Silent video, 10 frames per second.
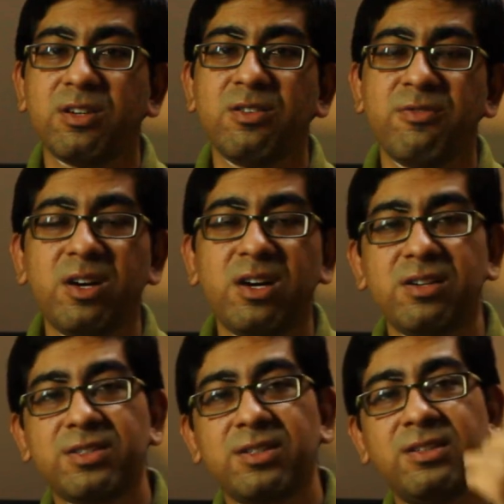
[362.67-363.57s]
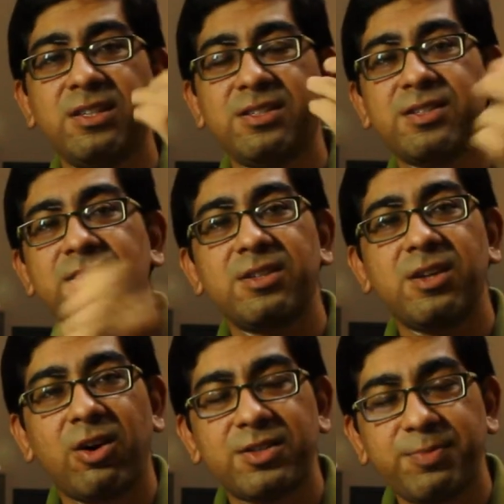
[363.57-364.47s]
converts this
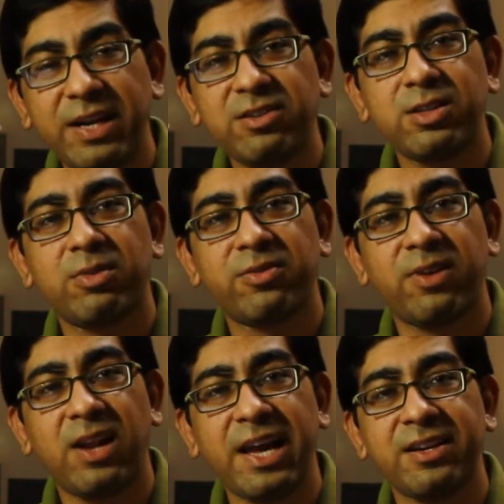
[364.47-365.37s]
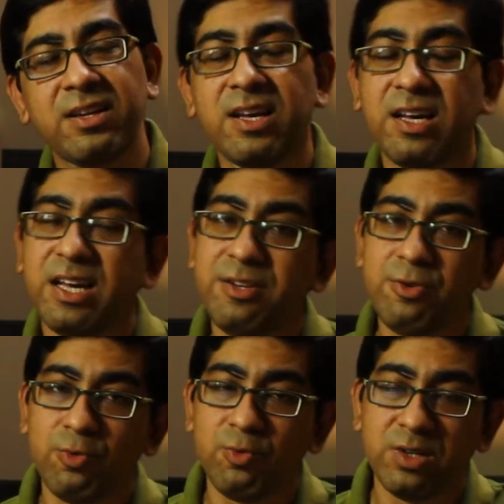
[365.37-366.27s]
spectrum of light
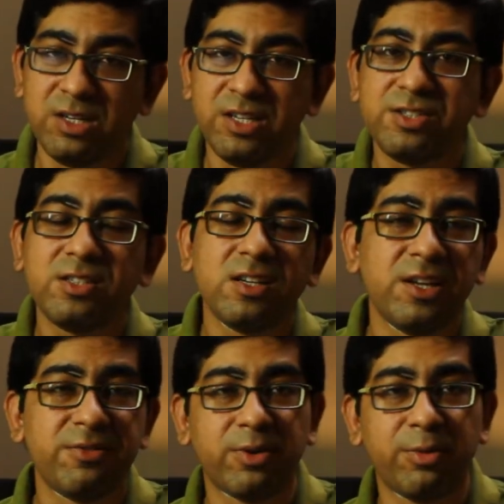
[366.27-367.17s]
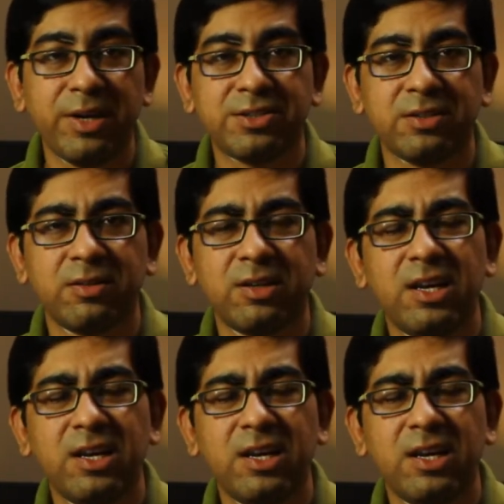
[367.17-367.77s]
into digital information.